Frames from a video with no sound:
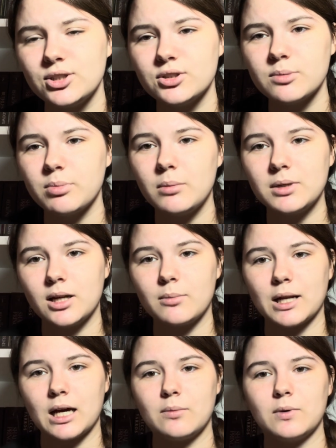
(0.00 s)
should probably know by
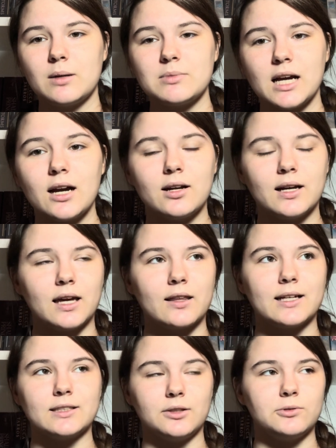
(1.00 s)
now. When I'm tired, I get,
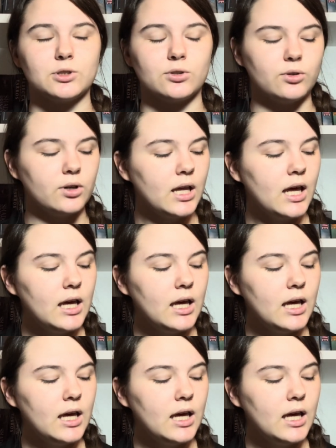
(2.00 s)
like, delusional.